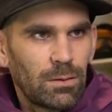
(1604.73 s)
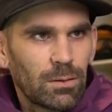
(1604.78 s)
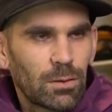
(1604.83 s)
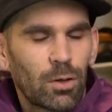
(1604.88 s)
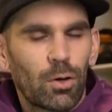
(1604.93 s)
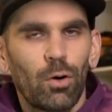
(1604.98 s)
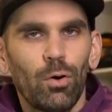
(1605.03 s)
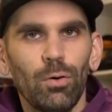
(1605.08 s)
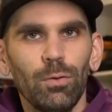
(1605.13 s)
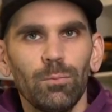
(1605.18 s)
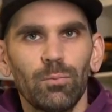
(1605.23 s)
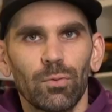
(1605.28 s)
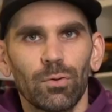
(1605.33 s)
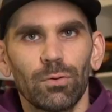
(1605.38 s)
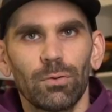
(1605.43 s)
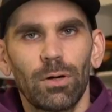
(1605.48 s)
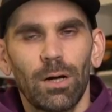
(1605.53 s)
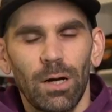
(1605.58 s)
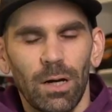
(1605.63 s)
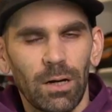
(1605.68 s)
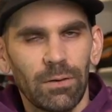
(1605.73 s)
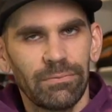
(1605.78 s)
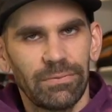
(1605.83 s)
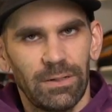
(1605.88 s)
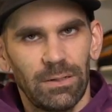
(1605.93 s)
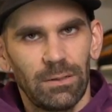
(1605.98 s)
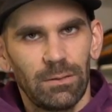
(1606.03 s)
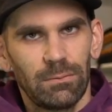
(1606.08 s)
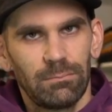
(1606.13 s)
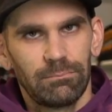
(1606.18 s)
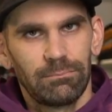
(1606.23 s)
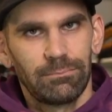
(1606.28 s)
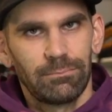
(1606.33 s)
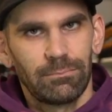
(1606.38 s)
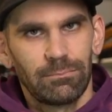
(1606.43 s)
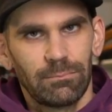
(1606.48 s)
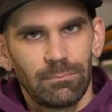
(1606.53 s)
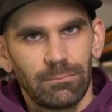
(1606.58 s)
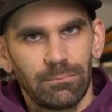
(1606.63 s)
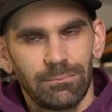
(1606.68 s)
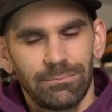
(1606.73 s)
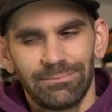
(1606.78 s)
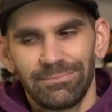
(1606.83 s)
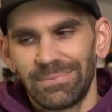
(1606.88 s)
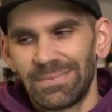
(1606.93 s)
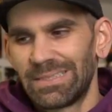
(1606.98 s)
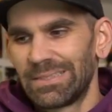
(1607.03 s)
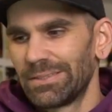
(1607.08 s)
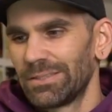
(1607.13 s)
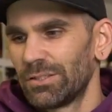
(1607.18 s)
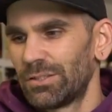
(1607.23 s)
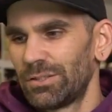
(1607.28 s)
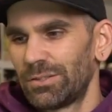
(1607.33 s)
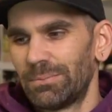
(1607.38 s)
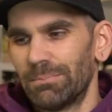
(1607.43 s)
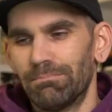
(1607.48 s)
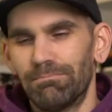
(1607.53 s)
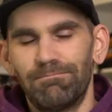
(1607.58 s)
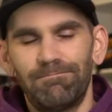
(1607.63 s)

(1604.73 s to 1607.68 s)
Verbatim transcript: Cold brew coffee. Just